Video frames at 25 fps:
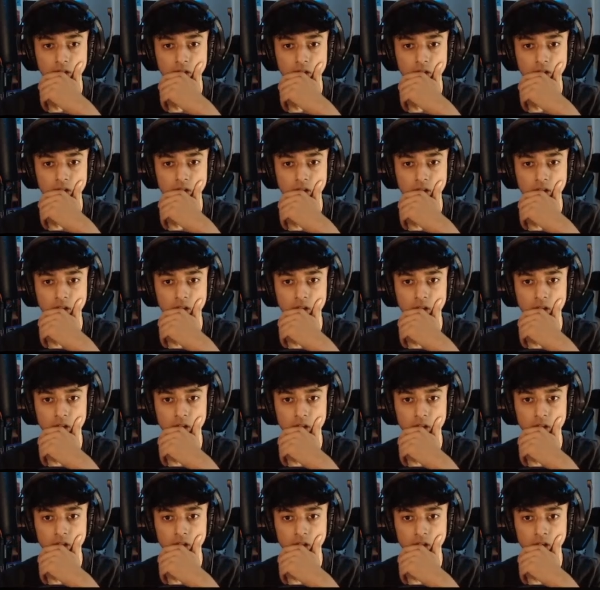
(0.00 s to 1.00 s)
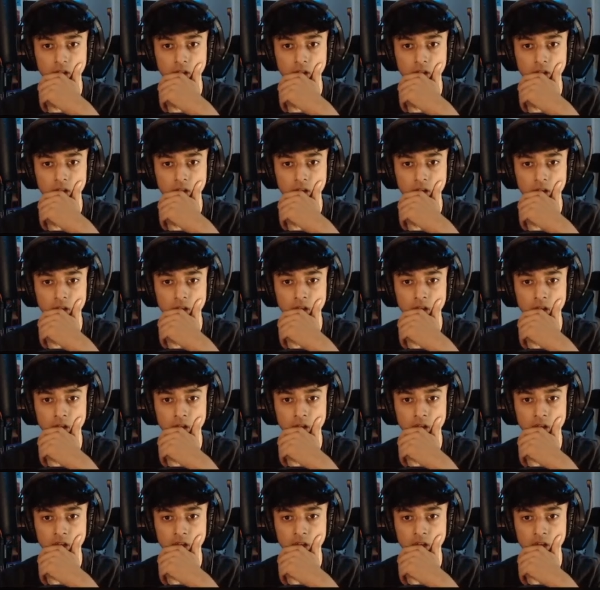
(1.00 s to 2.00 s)

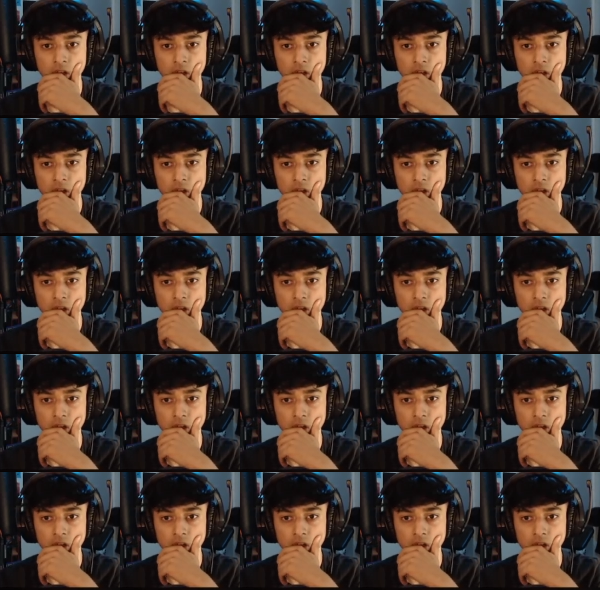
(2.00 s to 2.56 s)
[no speech]